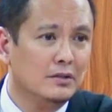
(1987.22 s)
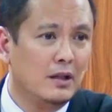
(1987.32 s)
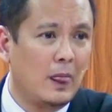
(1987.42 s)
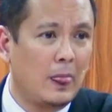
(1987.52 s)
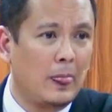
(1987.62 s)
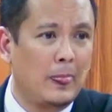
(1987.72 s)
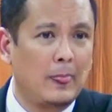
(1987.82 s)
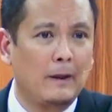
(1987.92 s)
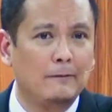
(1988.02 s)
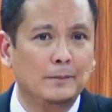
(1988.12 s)

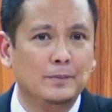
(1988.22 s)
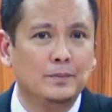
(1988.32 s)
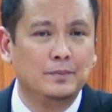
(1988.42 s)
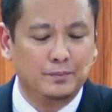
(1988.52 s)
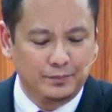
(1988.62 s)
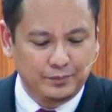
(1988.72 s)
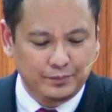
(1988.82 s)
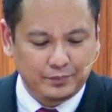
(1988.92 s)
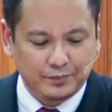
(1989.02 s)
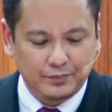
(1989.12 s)

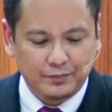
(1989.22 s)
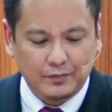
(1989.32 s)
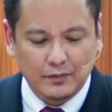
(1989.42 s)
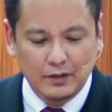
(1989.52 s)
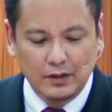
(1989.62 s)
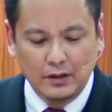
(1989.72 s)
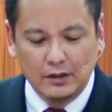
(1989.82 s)
(no one is talking)